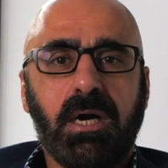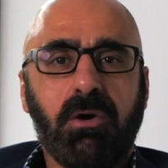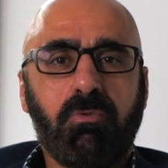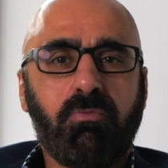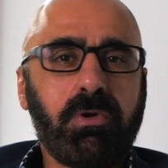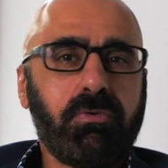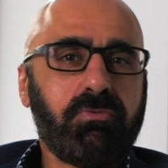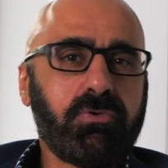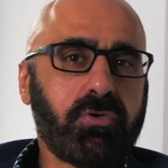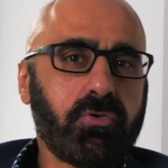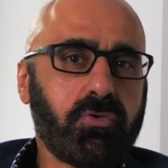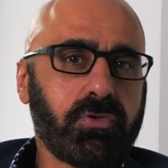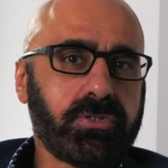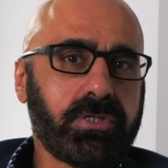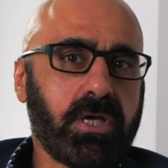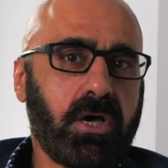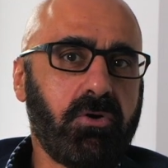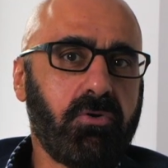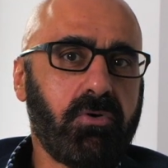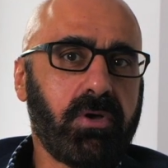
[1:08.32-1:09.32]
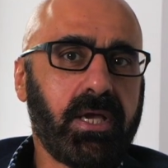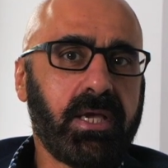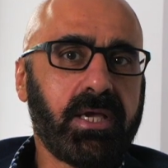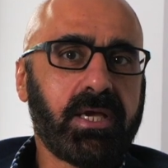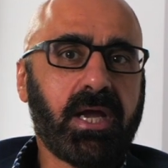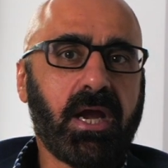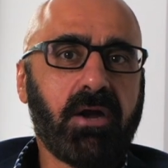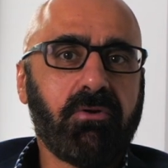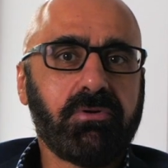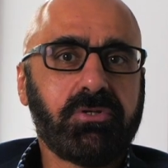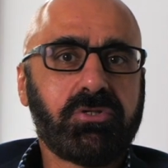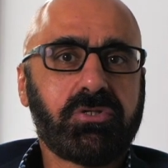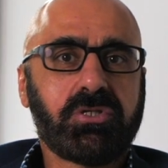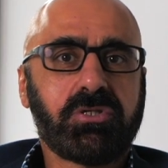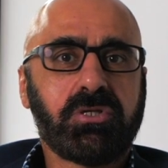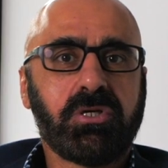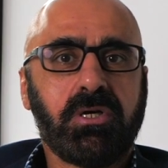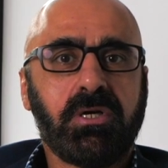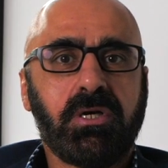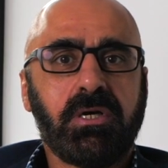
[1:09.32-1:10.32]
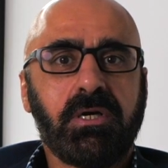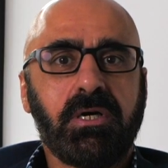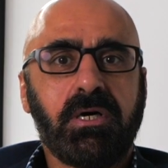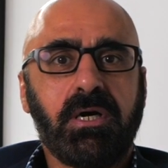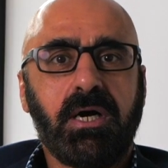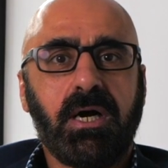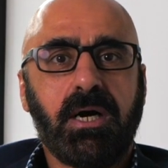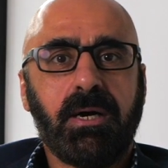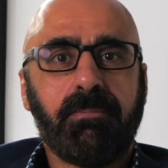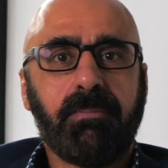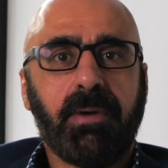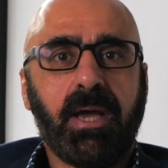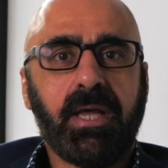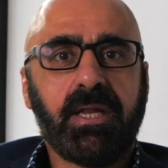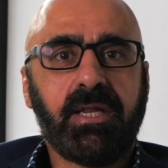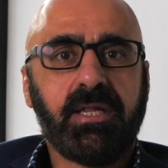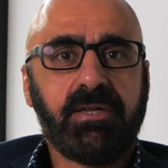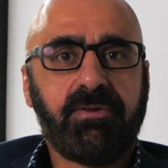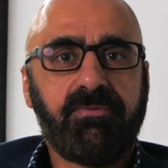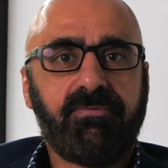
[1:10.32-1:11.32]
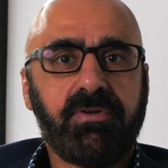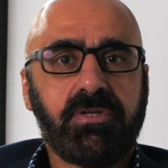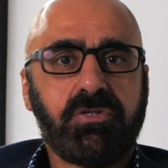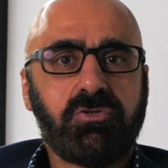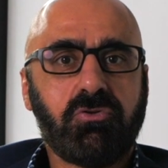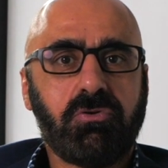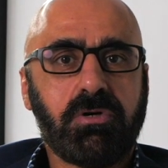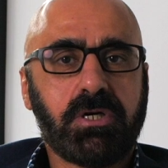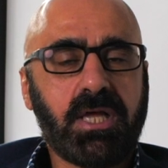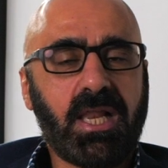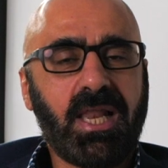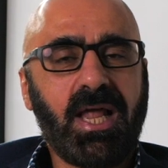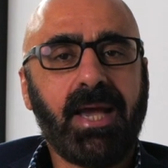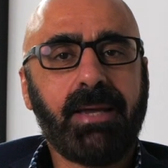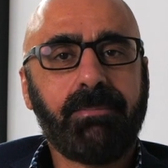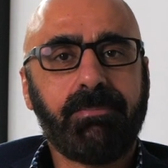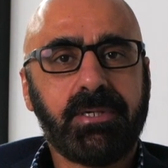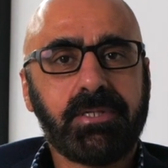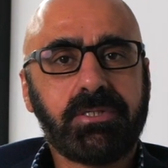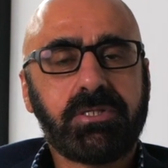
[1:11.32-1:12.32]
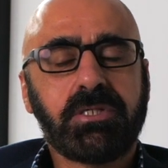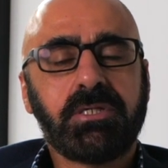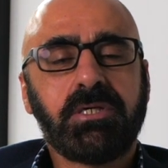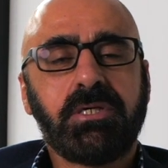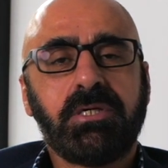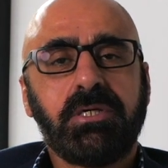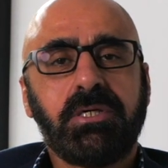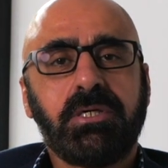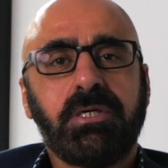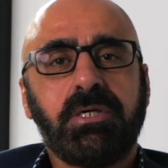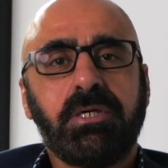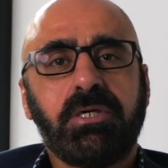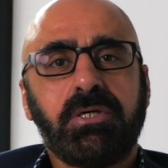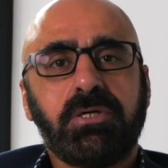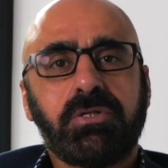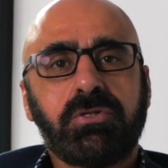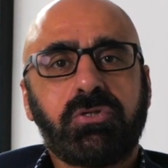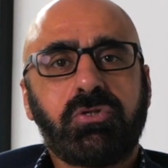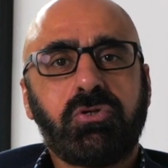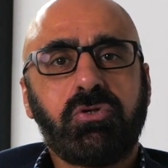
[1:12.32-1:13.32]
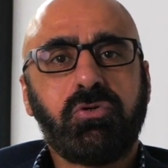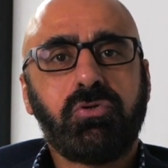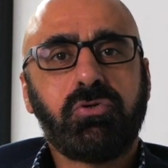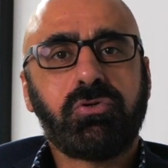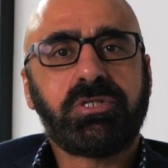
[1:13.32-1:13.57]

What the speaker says: We would also encourage an individual, a claimant, to